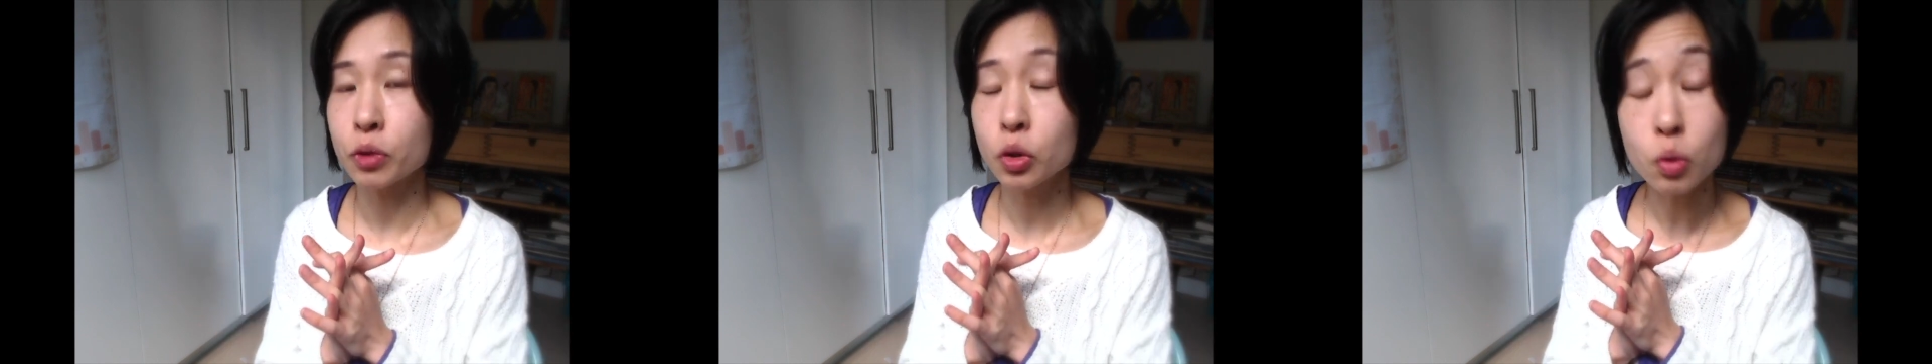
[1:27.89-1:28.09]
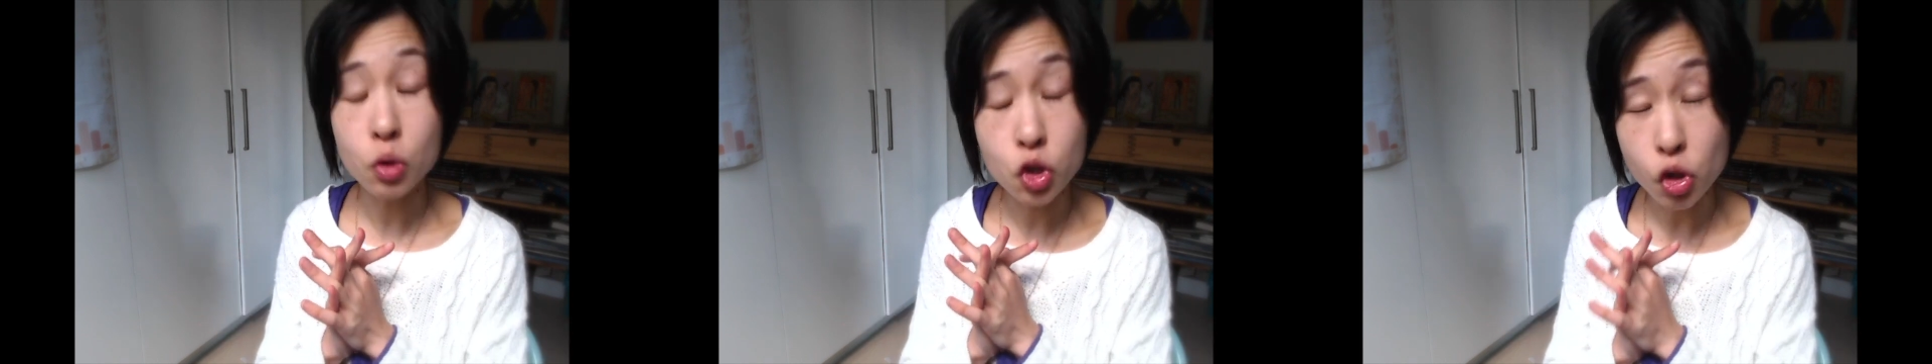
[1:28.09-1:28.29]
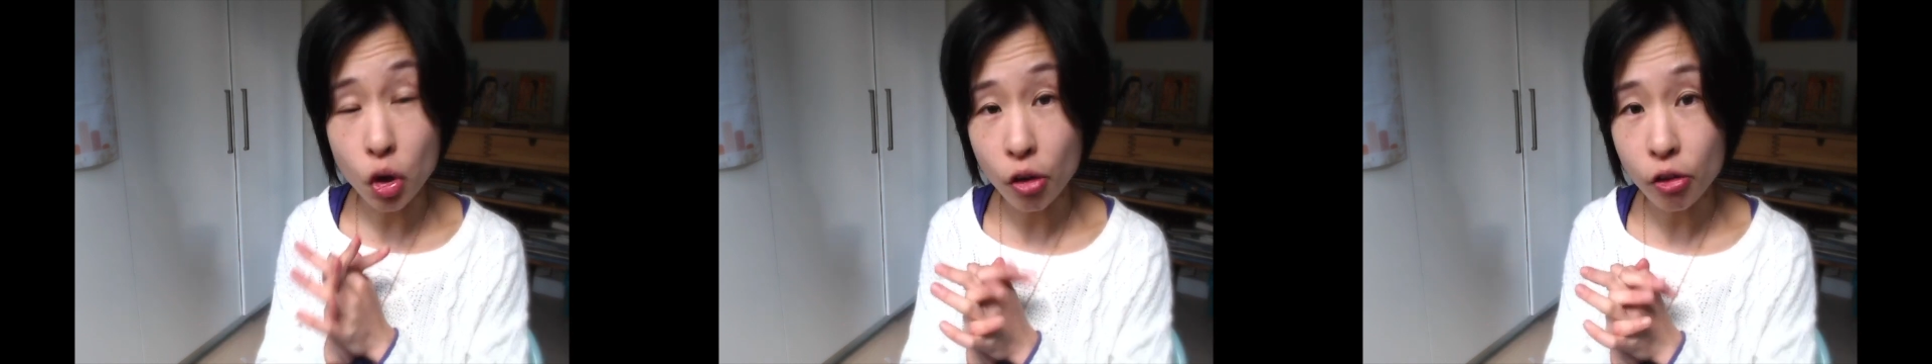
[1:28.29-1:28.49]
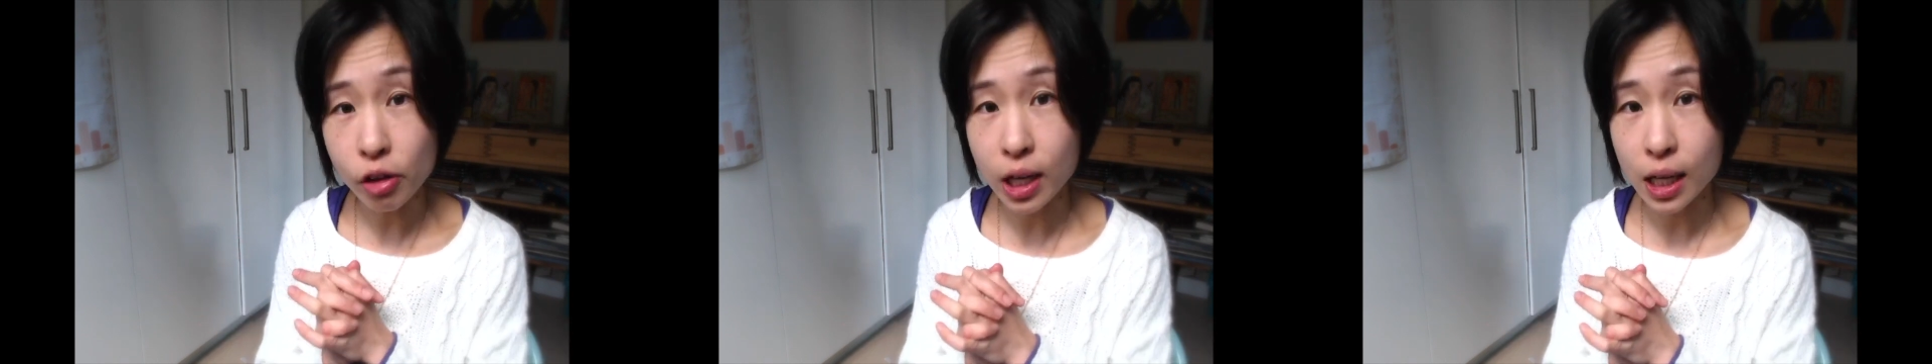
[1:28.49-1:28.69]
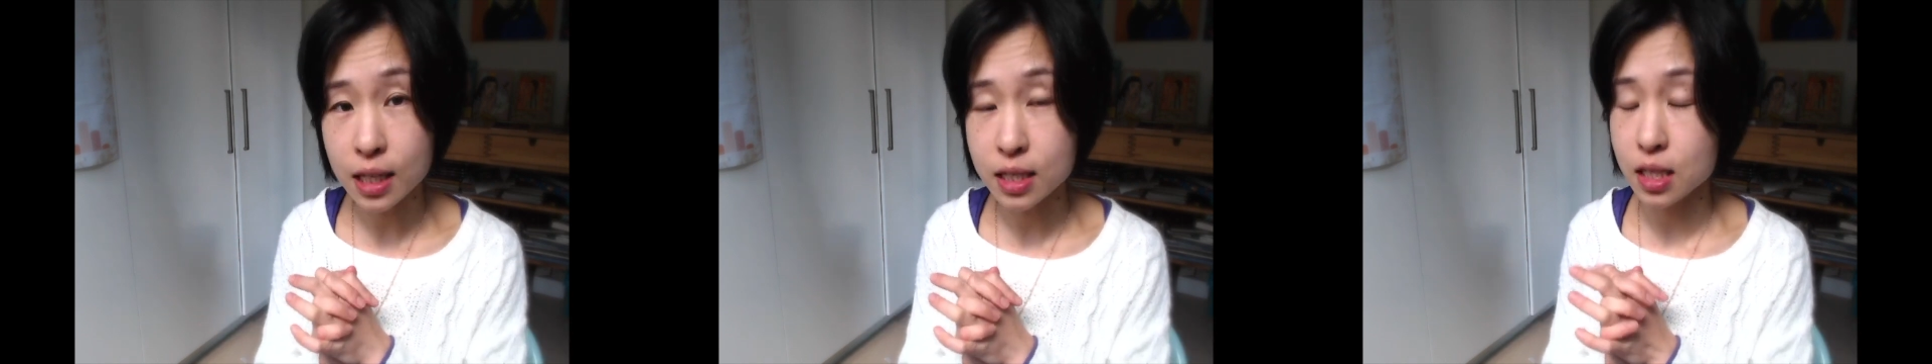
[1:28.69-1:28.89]
do
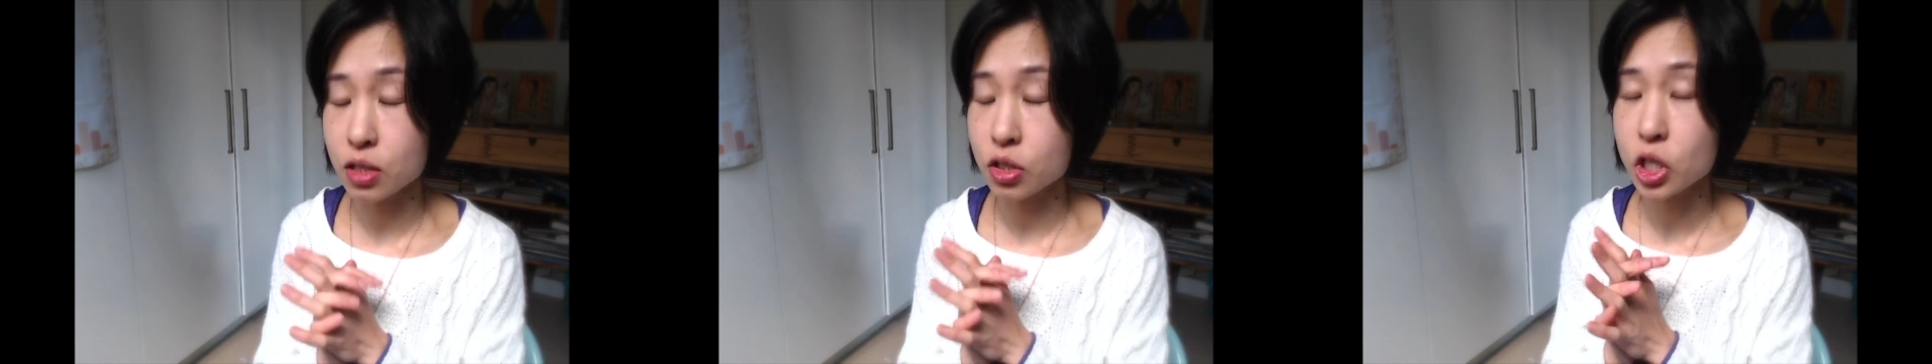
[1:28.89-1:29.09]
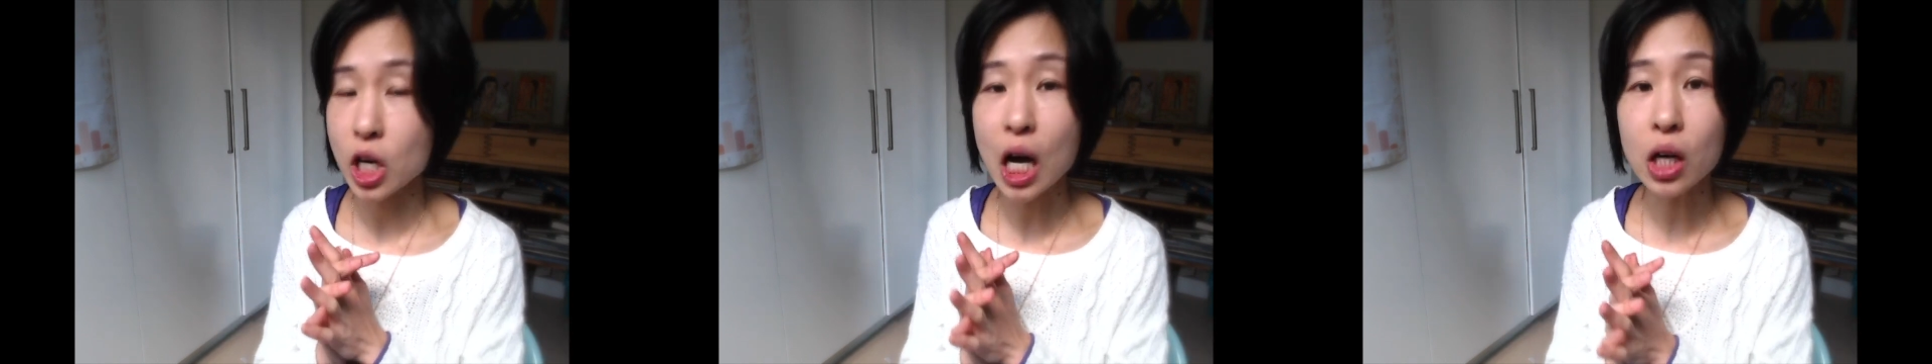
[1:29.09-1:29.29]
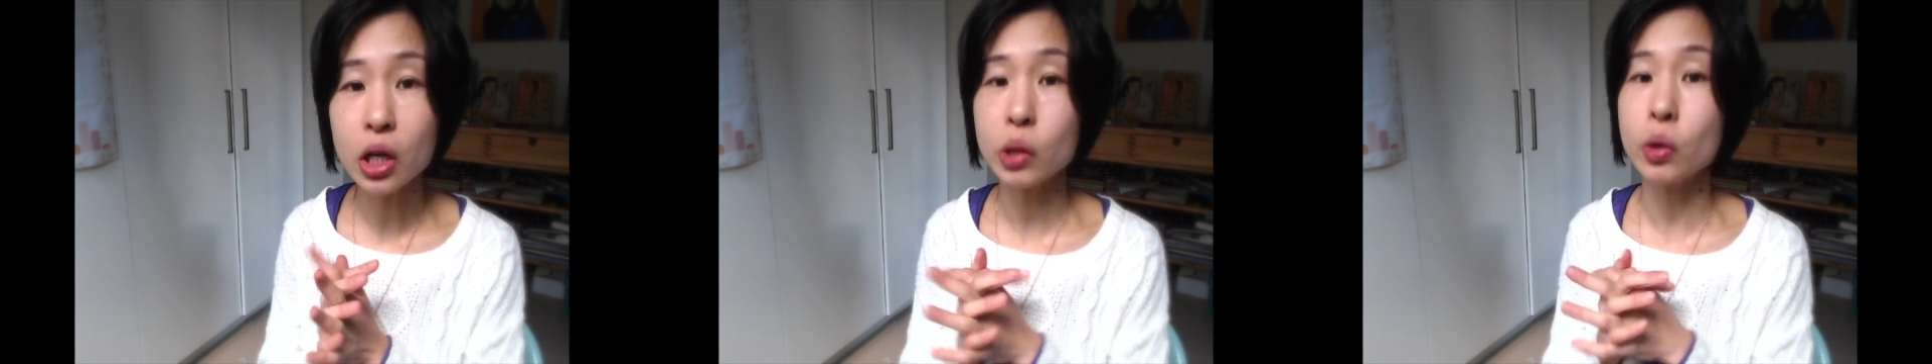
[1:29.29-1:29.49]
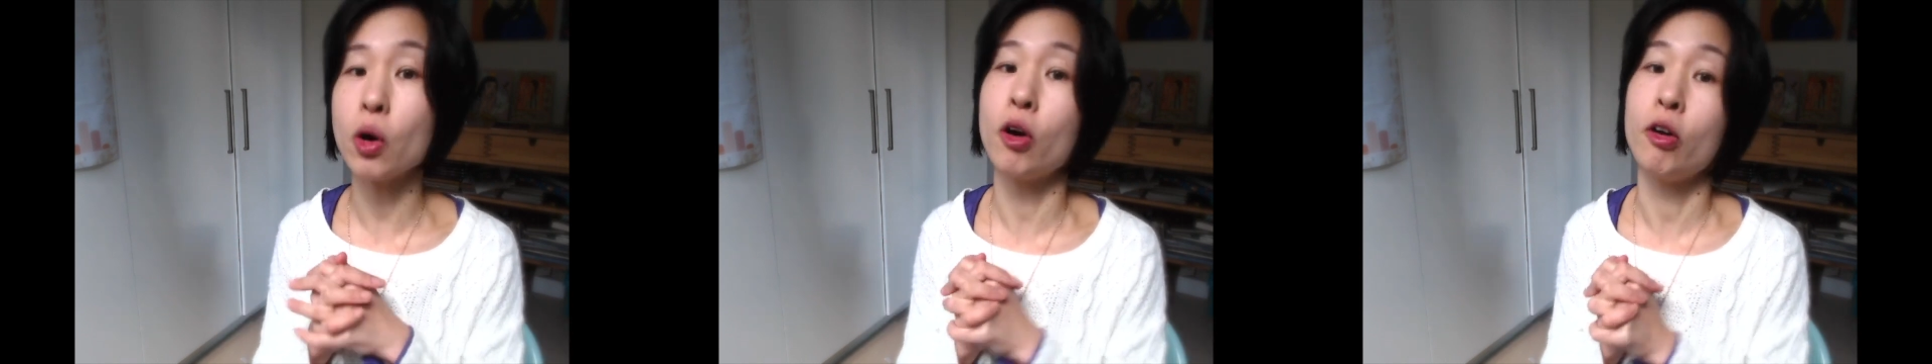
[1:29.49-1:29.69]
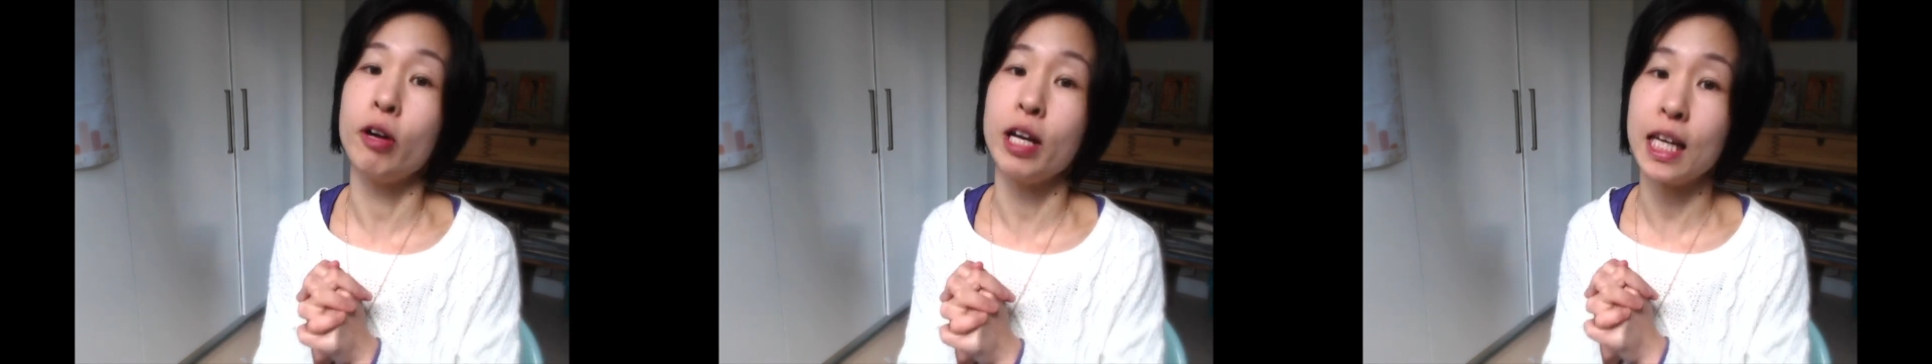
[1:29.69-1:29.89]
drawings in charcoal
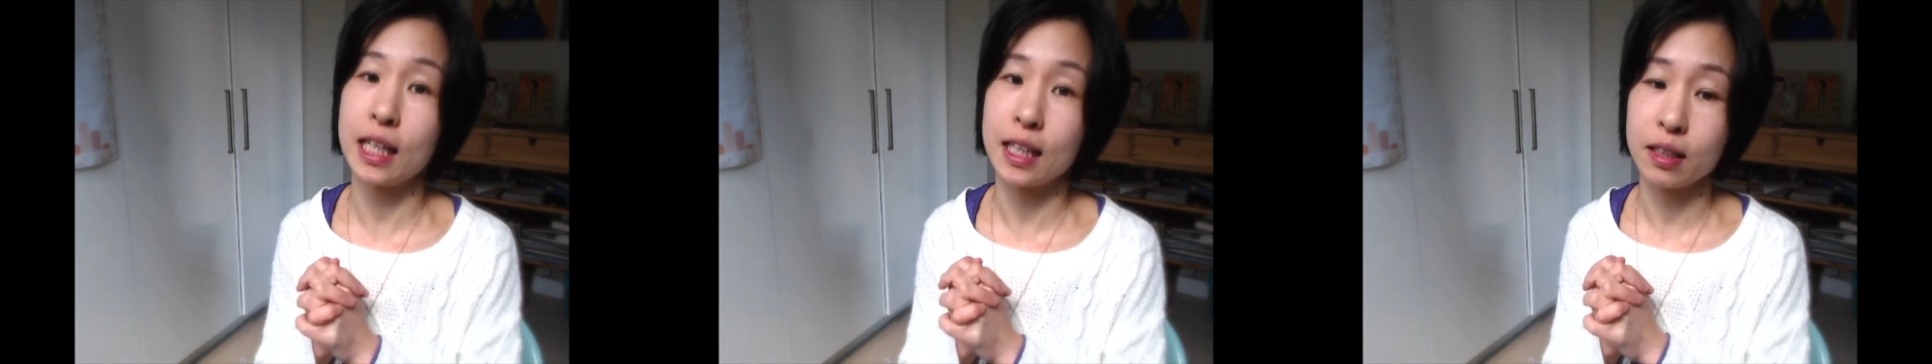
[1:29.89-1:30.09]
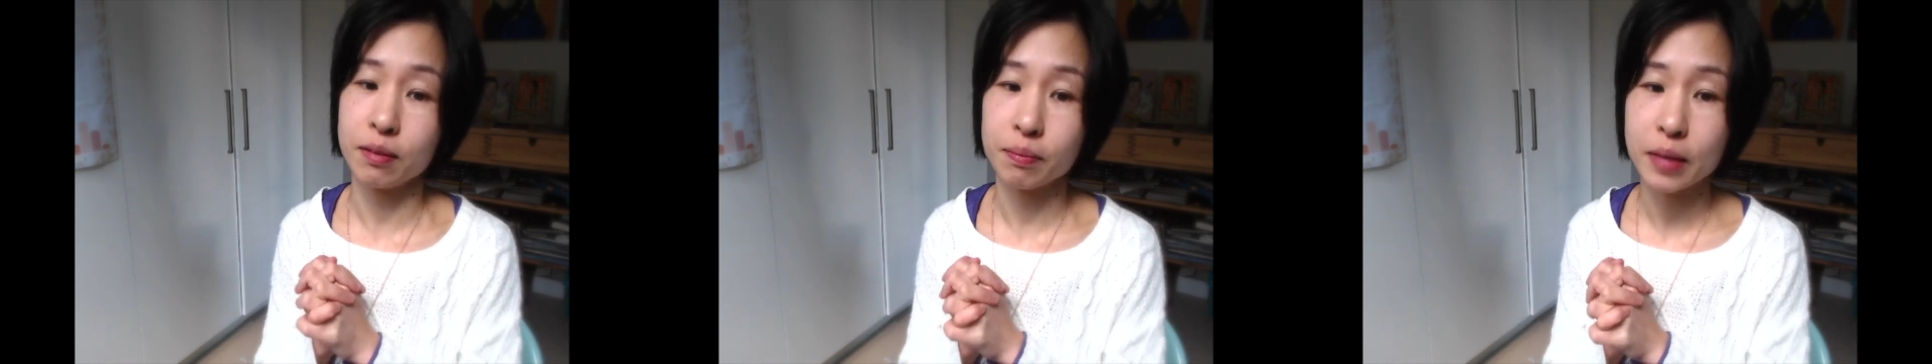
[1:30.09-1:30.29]
or ink,